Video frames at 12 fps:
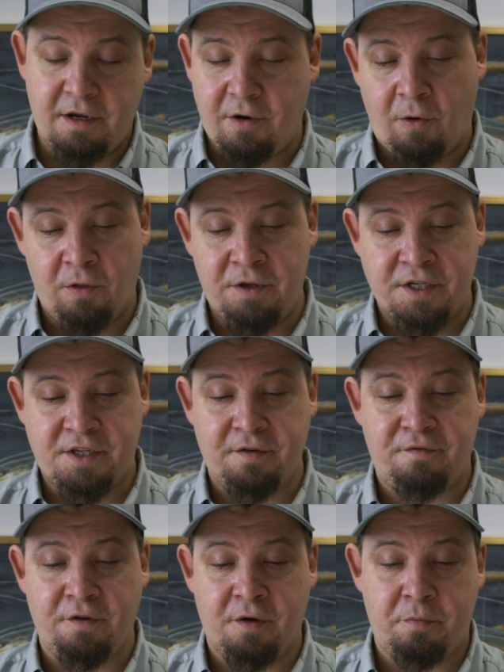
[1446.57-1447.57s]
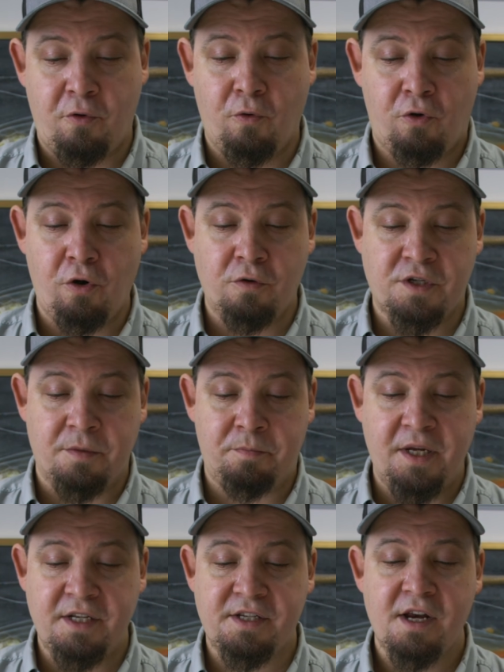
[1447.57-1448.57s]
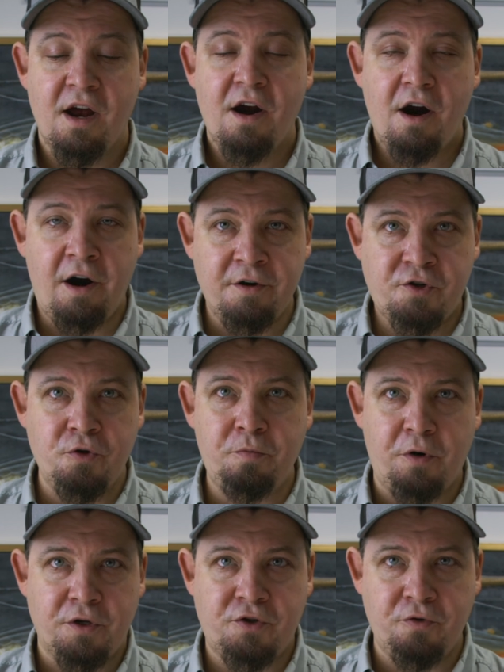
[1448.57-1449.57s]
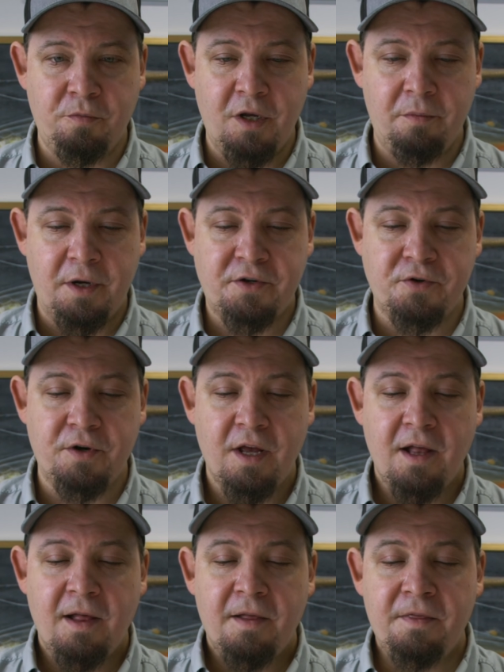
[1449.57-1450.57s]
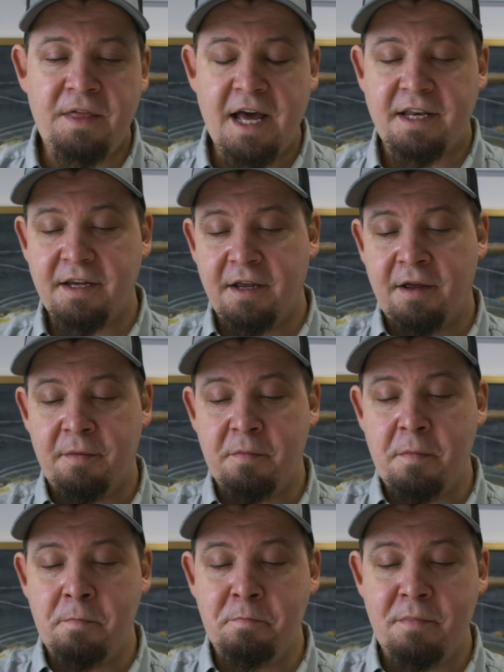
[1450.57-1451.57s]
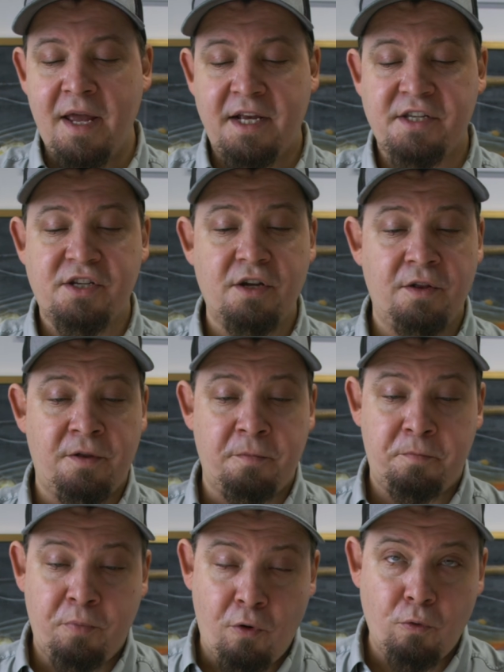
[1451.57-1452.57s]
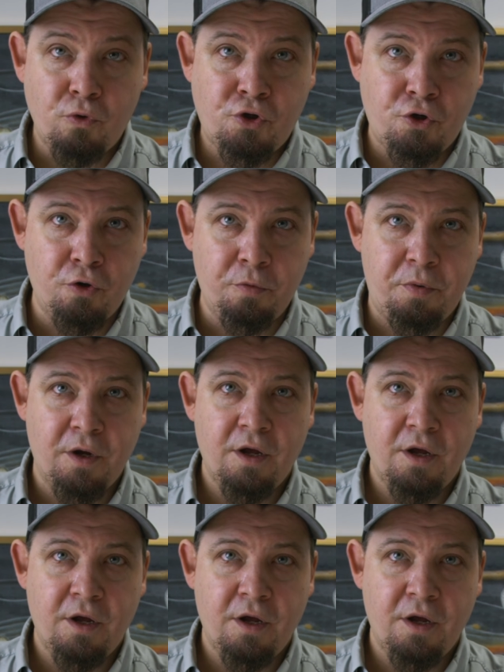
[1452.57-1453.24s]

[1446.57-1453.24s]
all these different Pro cones and beads are 2.2mm, that makes the Pro tube